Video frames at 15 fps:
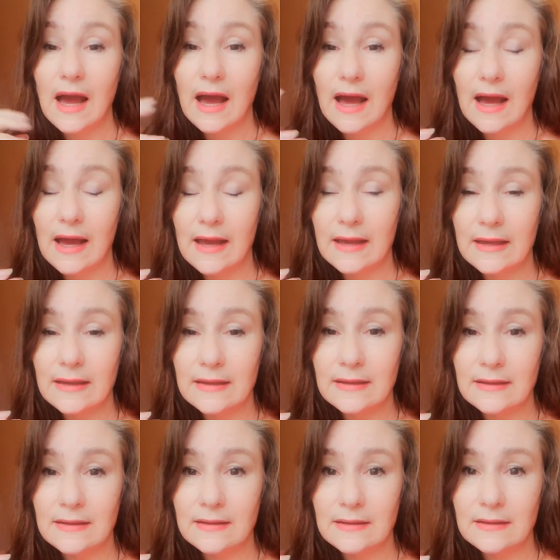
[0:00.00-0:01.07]

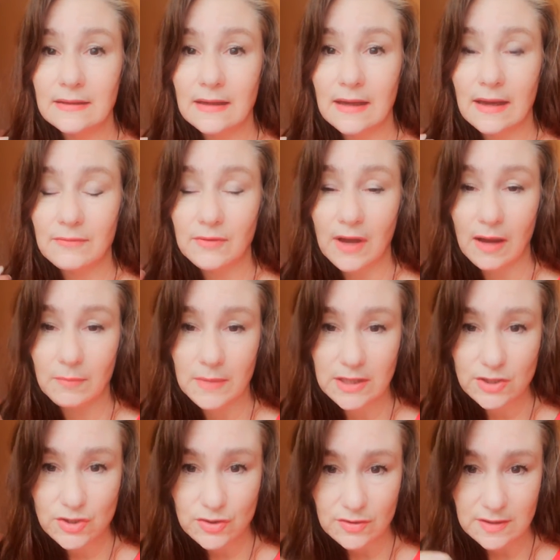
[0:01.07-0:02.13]
I have come
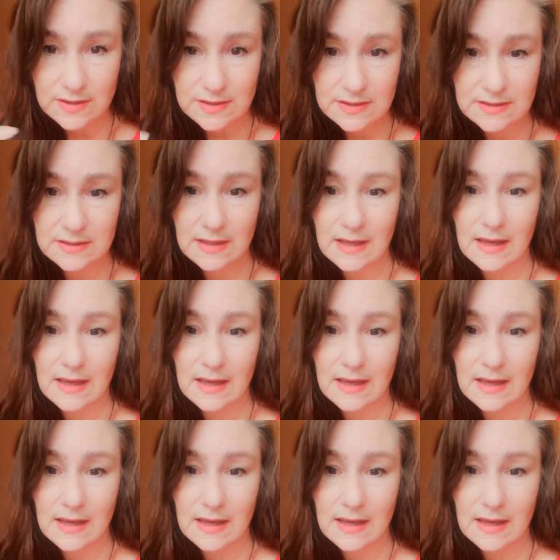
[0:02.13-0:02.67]
into this